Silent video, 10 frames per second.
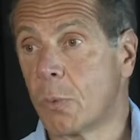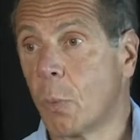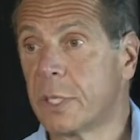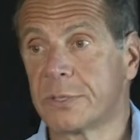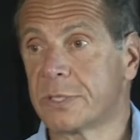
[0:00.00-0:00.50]
a
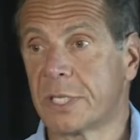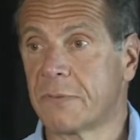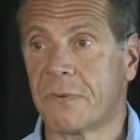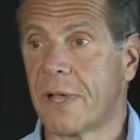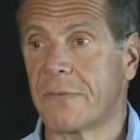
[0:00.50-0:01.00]

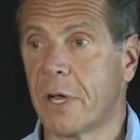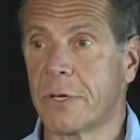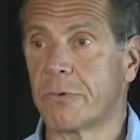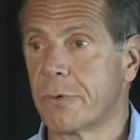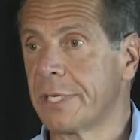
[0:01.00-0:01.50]

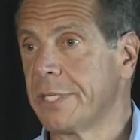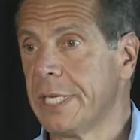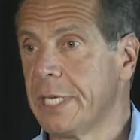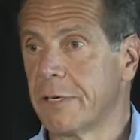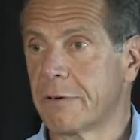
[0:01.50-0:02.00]

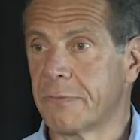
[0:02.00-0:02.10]
once-in-a-500-year